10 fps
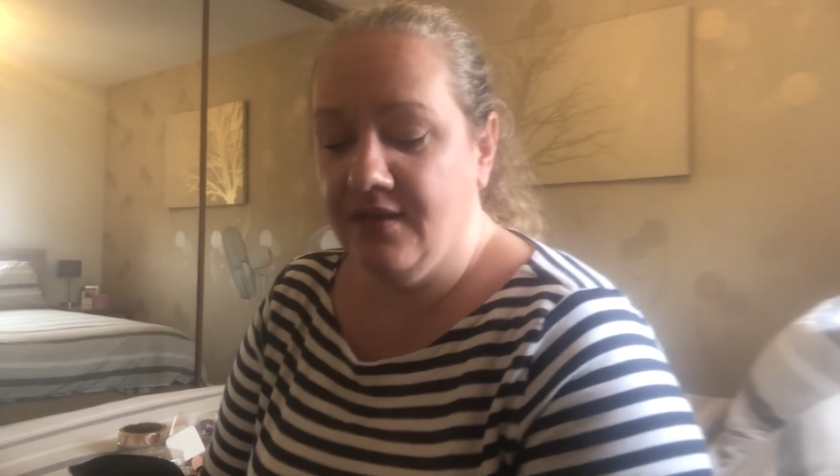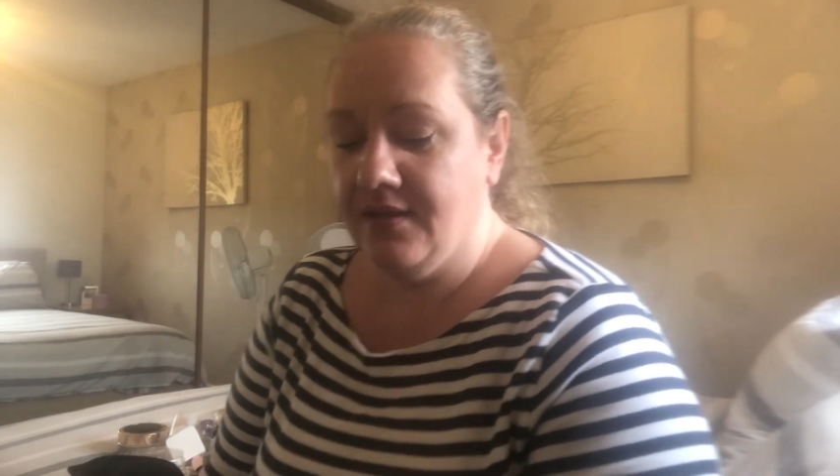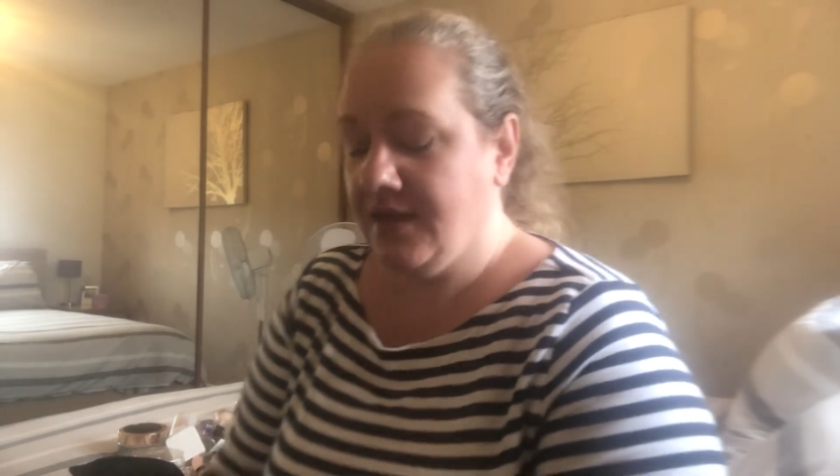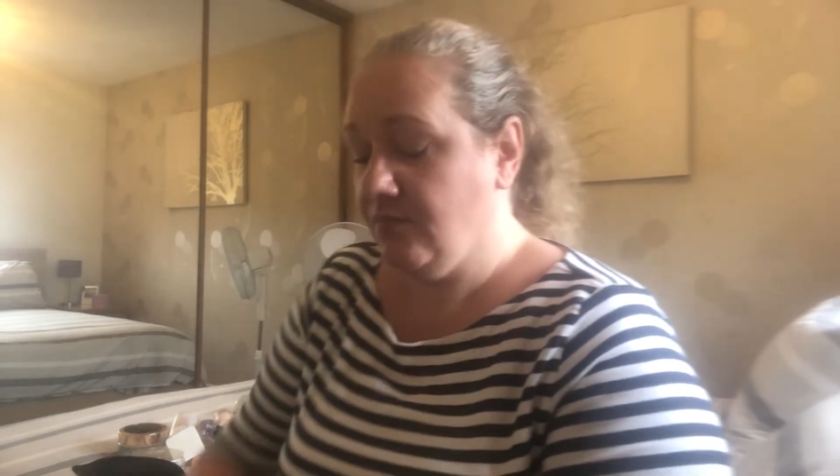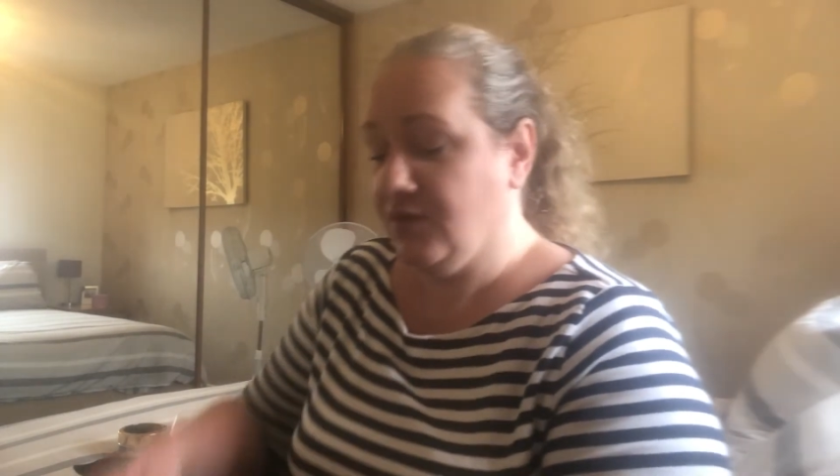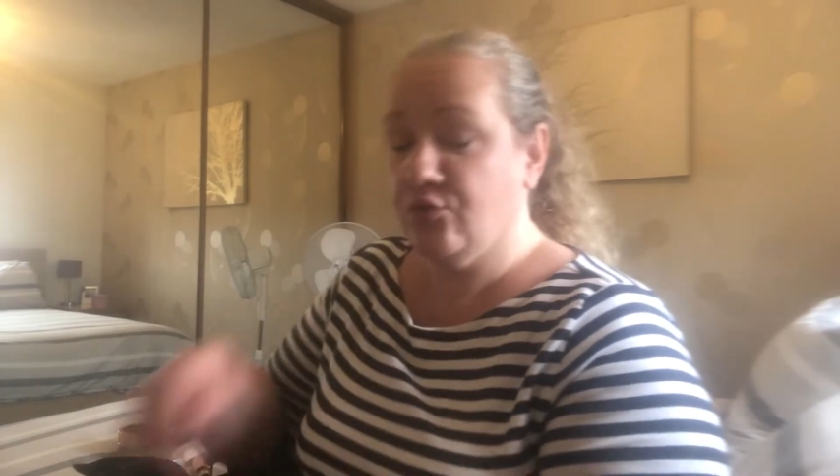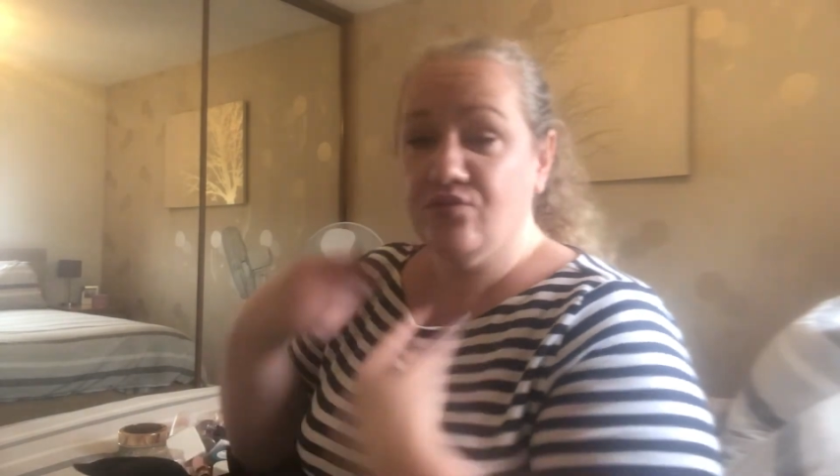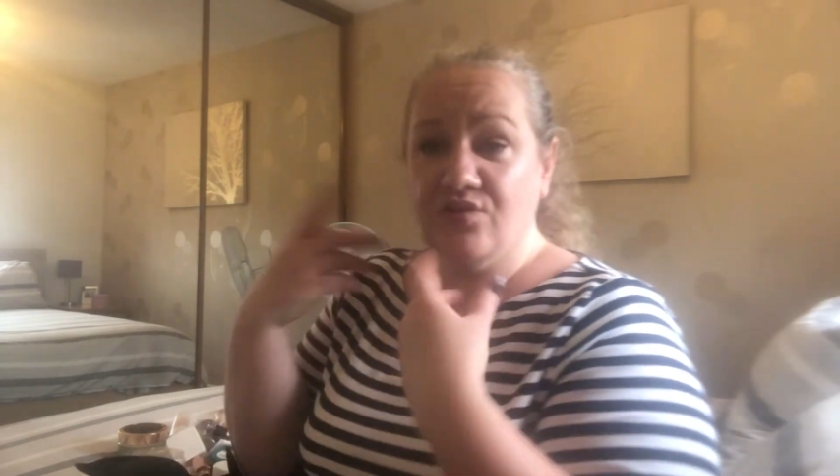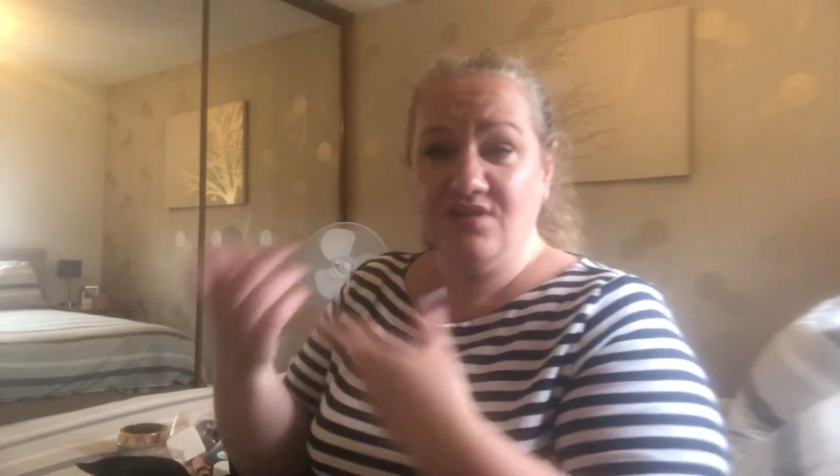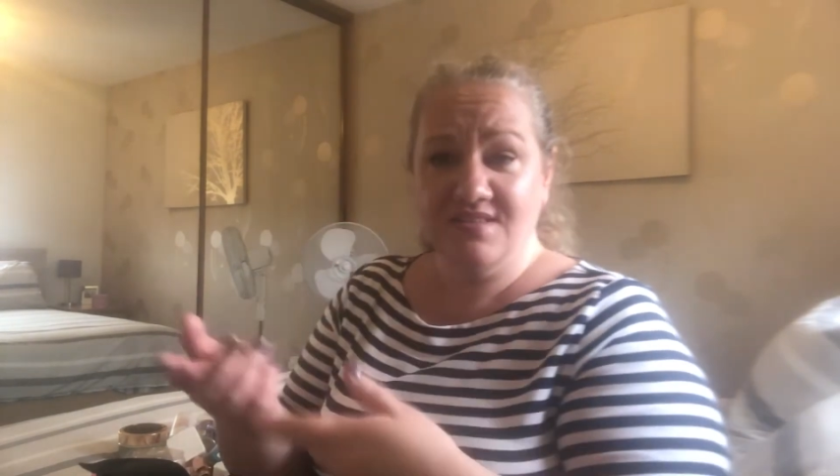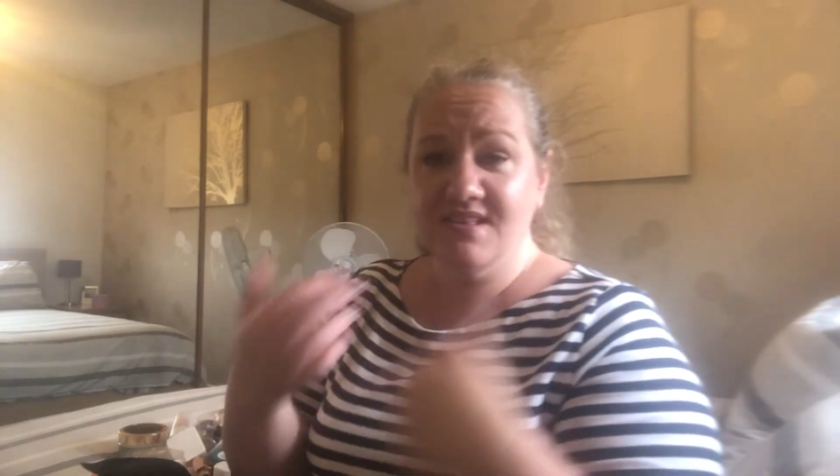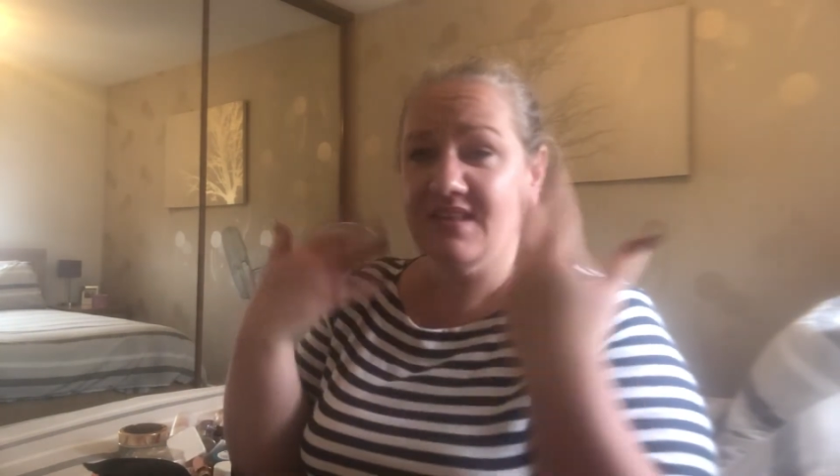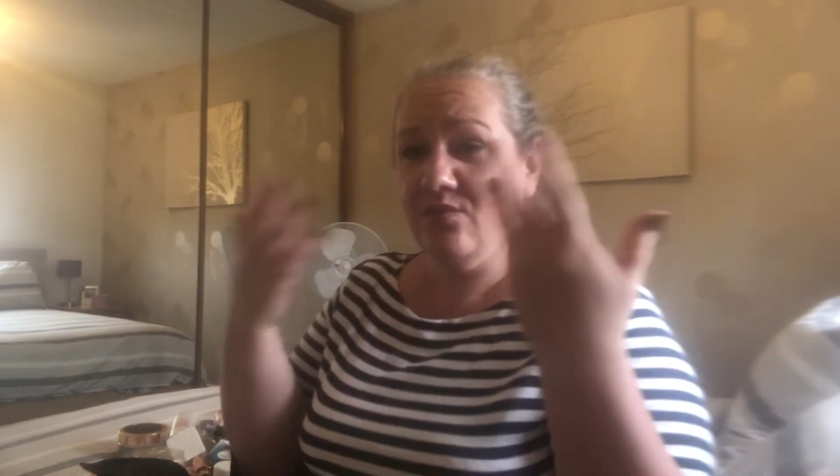It goes on in the same